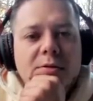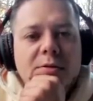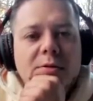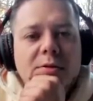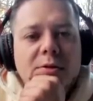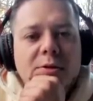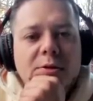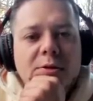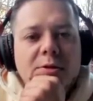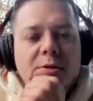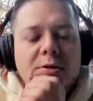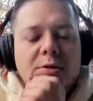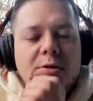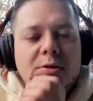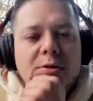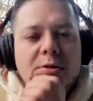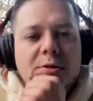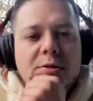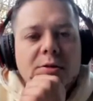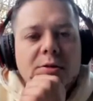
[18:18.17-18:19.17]

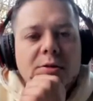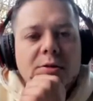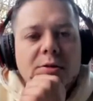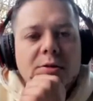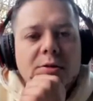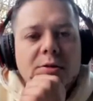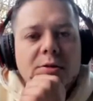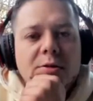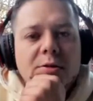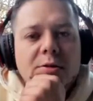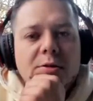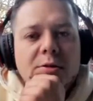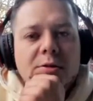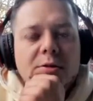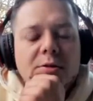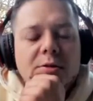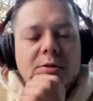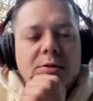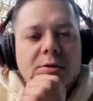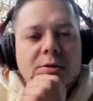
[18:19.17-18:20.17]

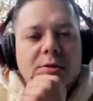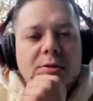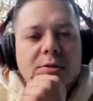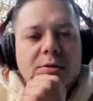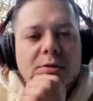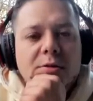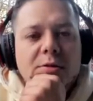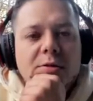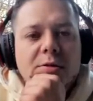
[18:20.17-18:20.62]
[no speech]